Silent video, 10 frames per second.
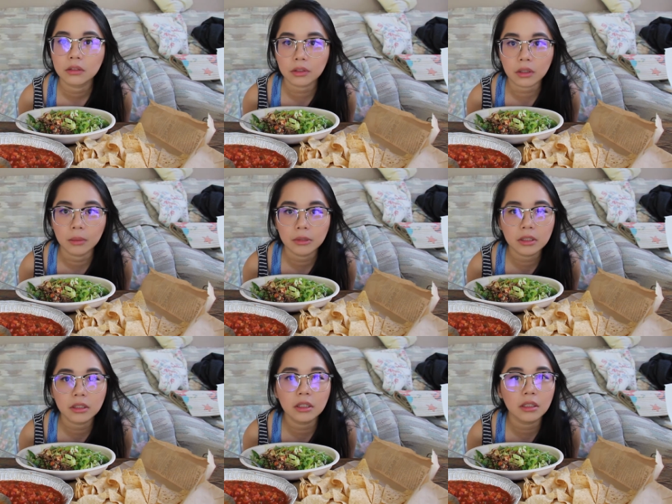Sorry, I'm
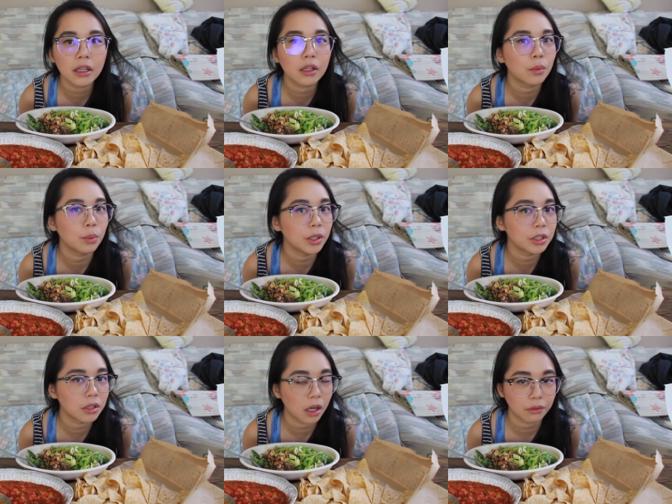just seeing like
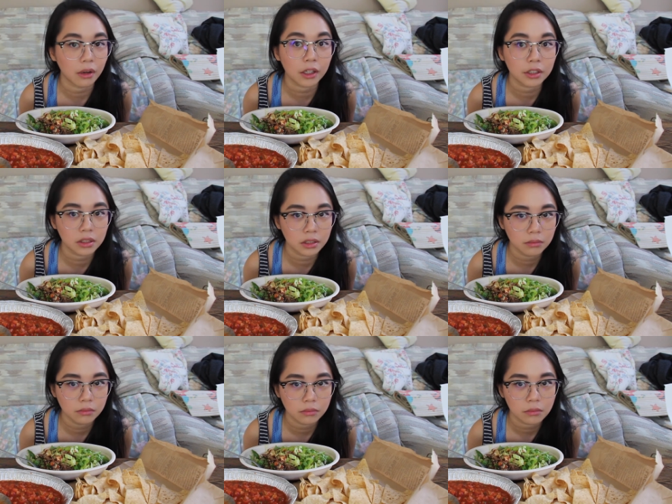which
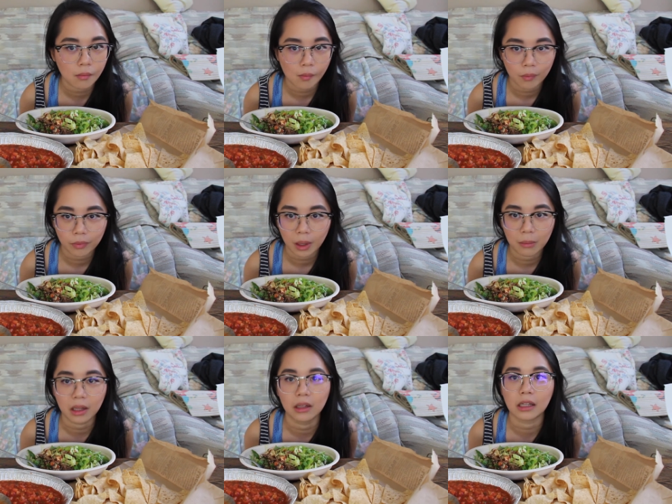direction
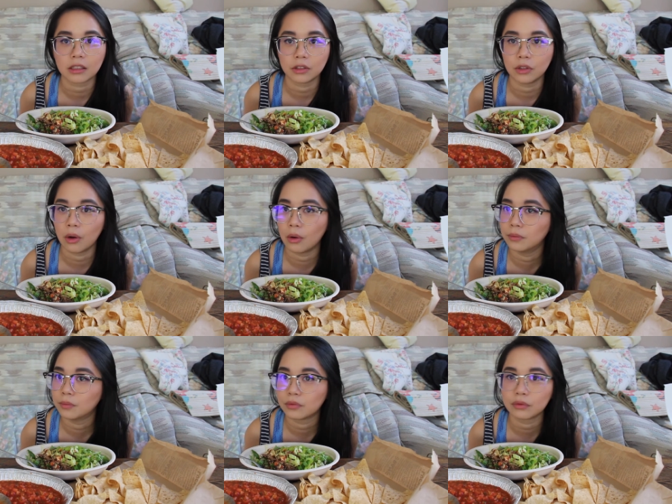my glasses
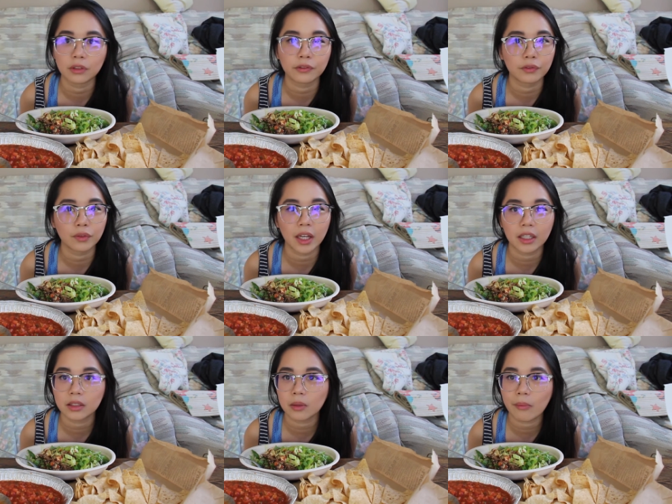don't
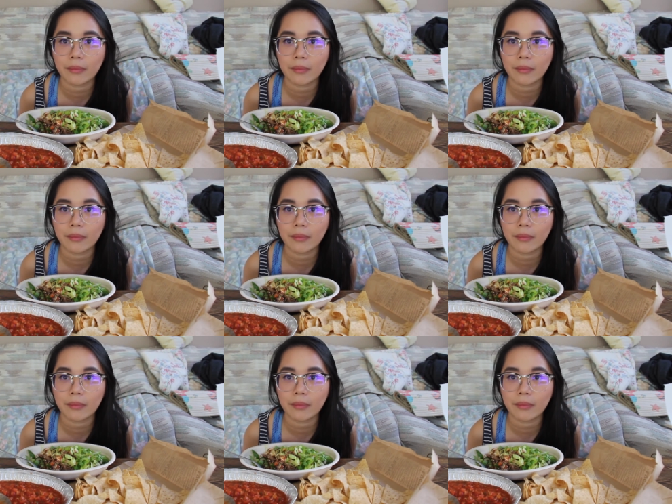reflect.